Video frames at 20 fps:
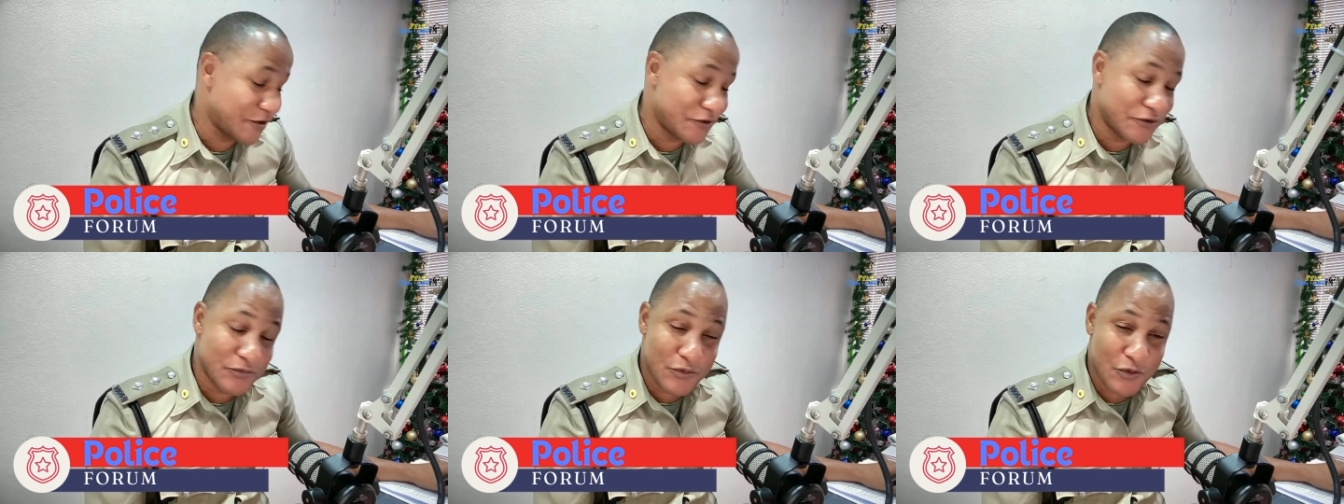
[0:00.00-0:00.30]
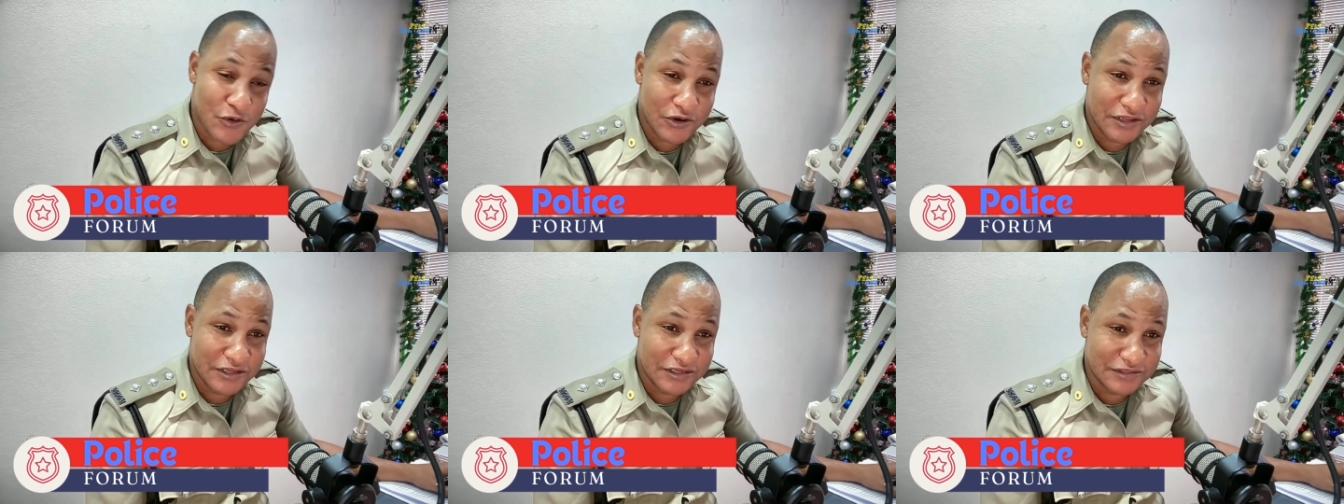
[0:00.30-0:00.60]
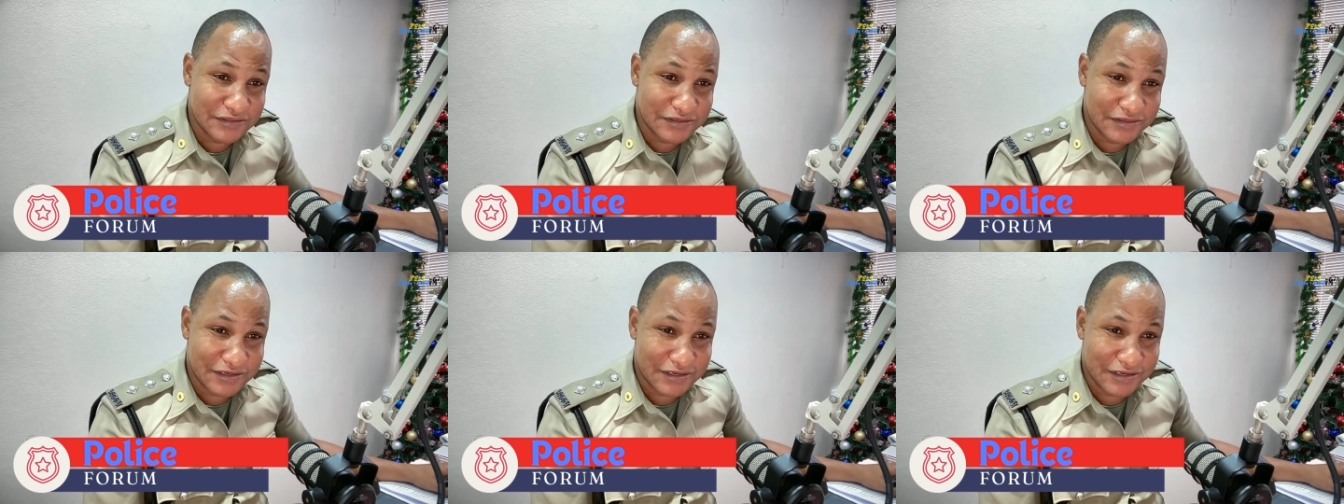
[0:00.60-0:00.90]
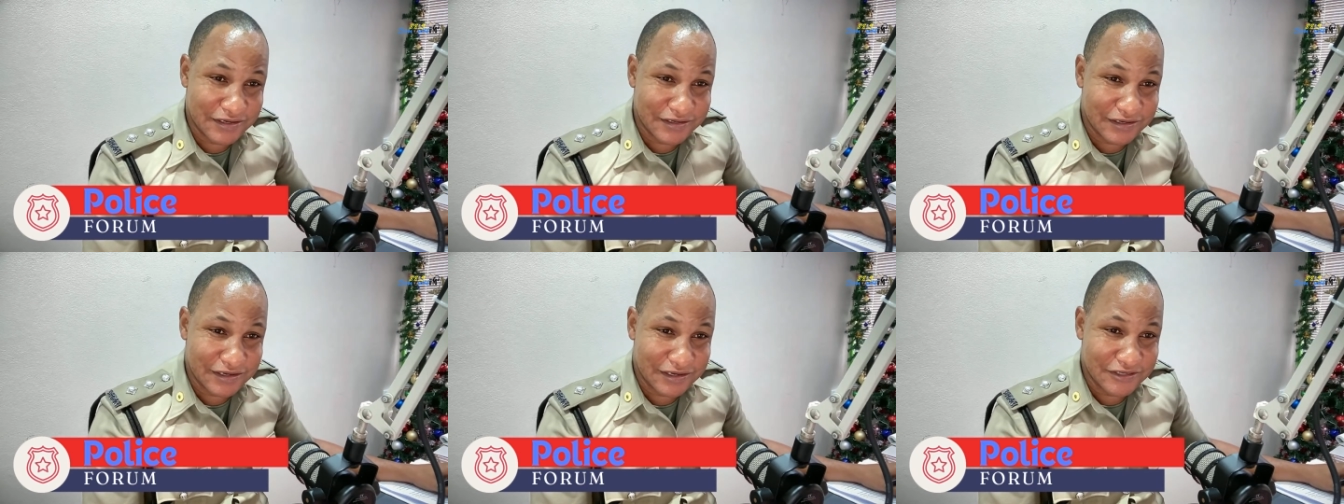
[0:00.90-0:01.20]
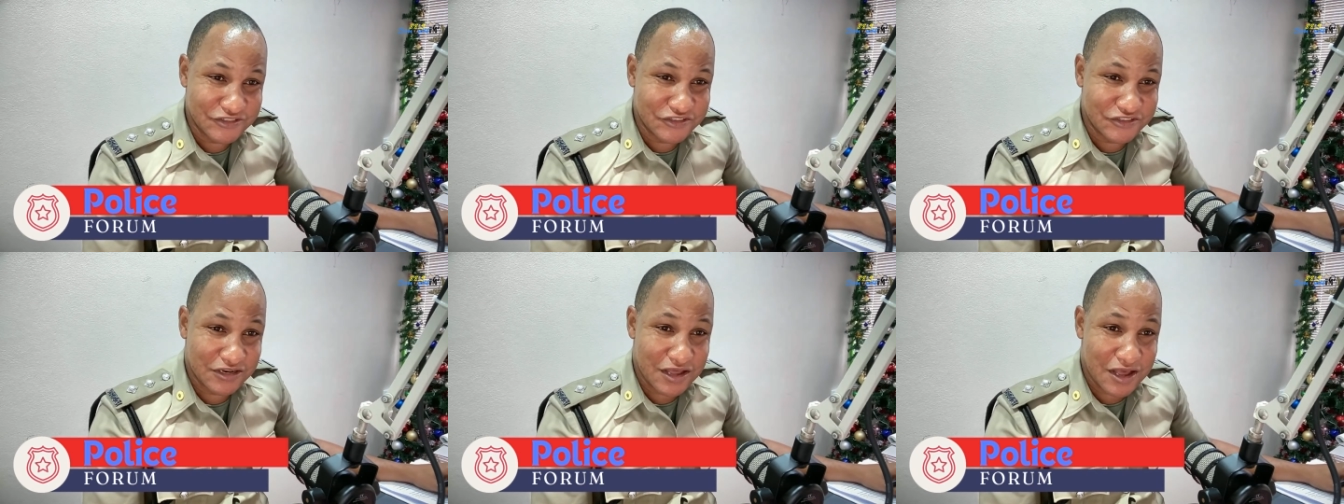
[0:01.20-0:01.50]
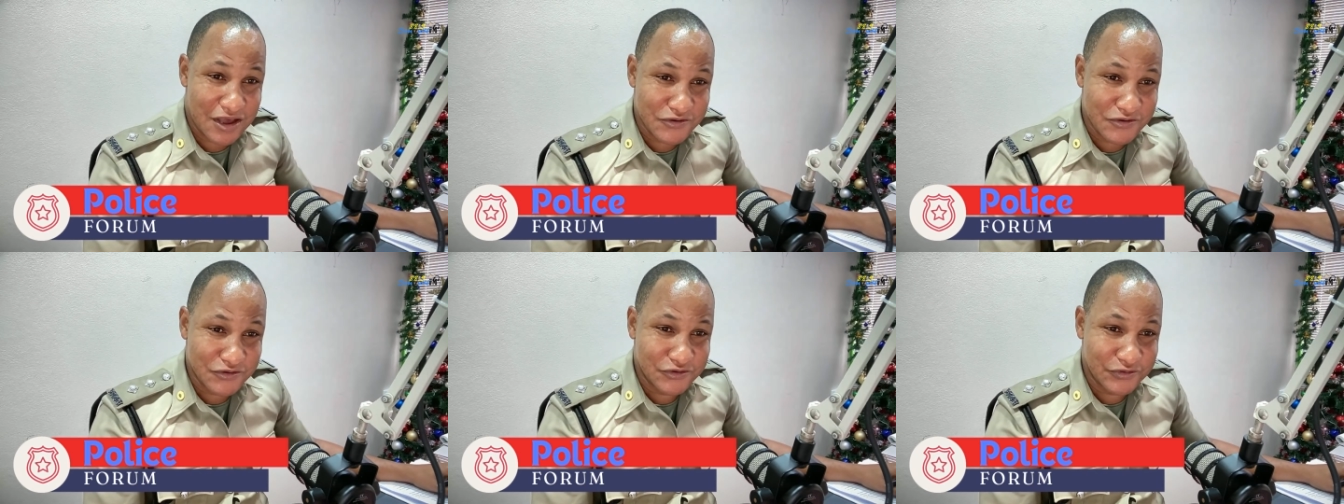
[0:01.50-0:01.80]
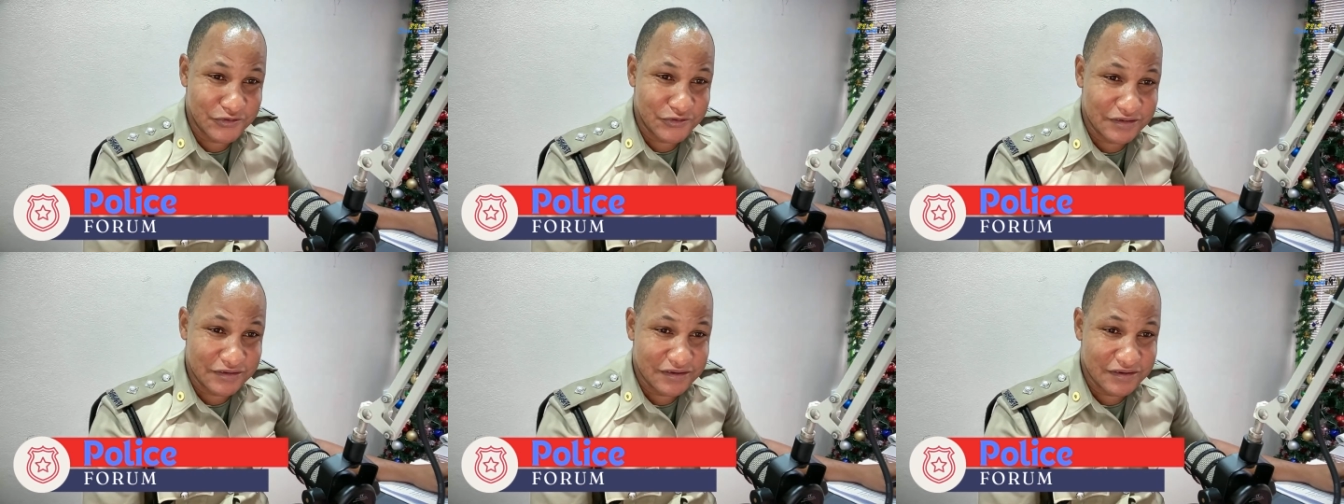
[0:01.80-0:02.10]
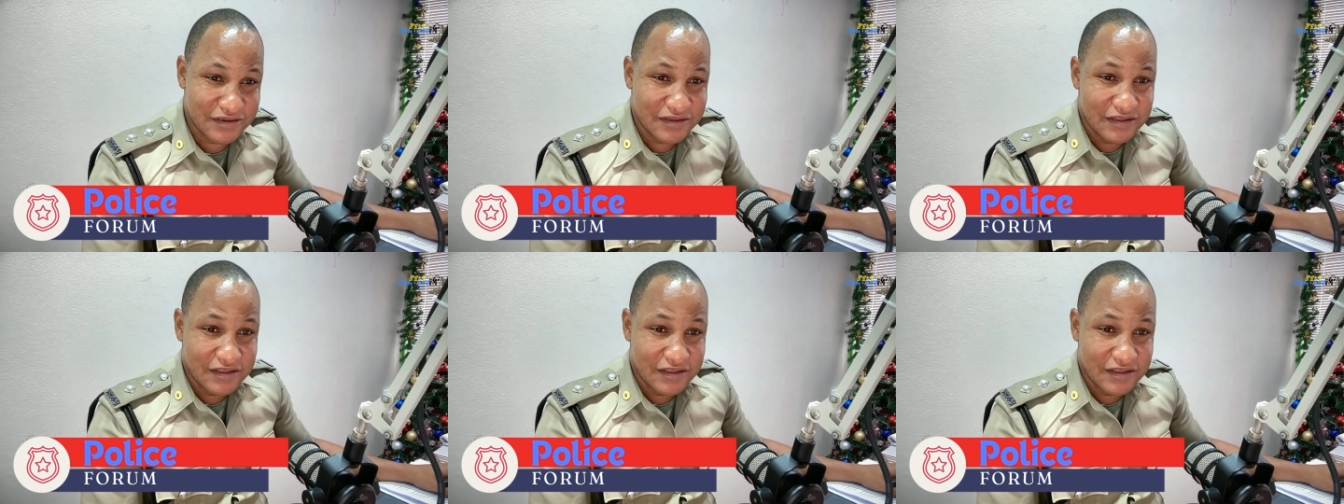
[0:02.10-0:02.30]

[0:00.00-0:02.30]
Good morning, Angela. How you doing?